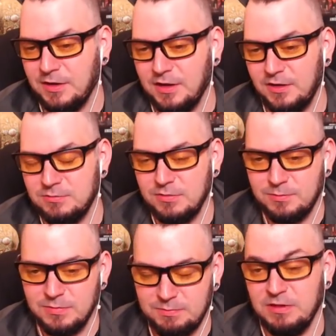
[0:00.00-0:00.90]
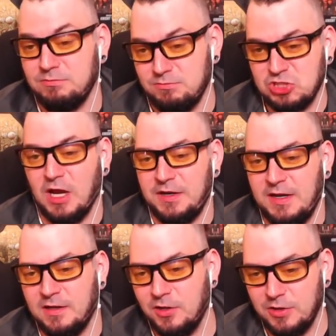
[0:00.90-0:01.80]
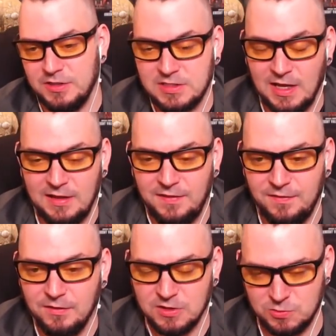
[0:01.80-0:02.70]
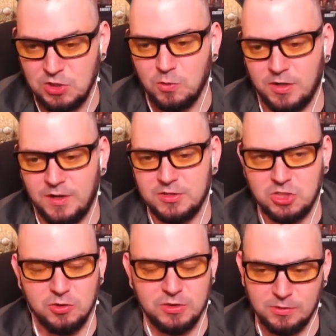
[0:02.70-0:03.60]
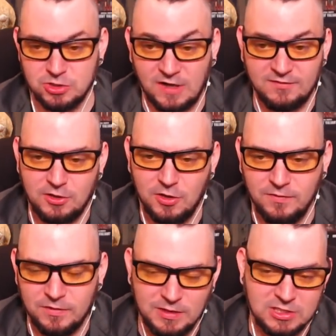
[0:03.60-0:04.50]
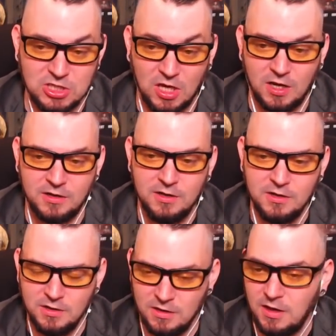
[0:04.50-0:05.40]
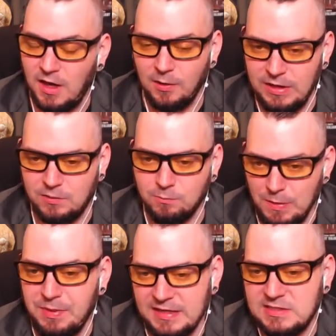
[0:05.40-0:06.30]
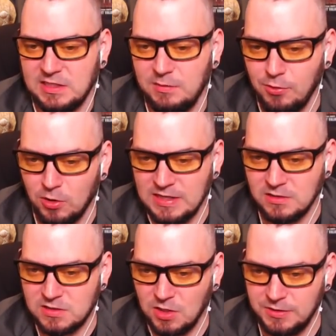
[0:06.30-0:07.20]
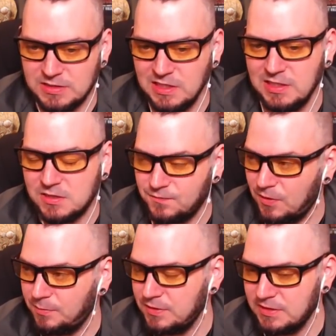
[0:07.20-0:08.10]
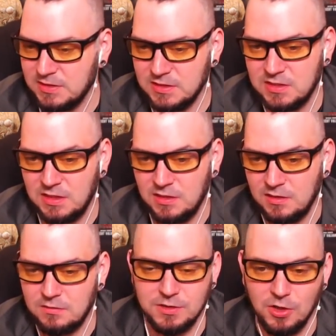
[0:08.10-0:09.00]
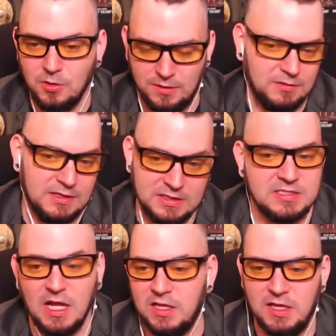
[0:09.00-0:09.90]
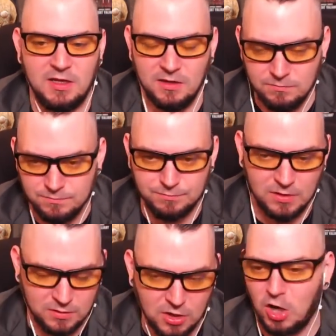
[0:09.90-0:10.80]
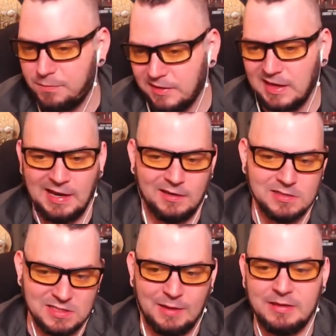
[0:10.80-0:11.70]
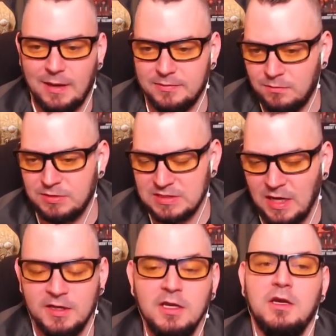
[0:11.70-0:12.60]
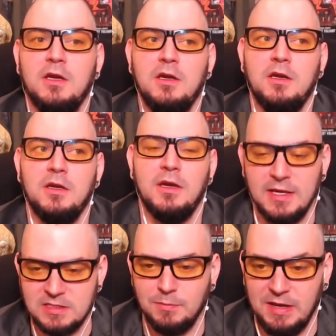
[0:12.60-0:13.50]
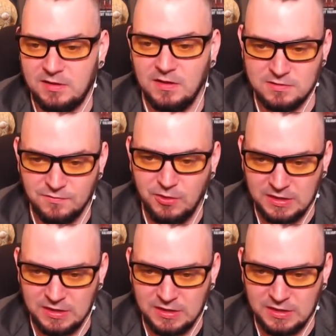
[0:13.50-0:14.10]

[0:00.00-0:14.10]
mean to cut, but Sean Naden literally said, because when you weren't on the show and you were traveling to Nova, we had Sean on, and we basically broke down Tony's list from ETC, the Castellan, Guard Brigade, Slam Captain Battalion as the best list of 40K.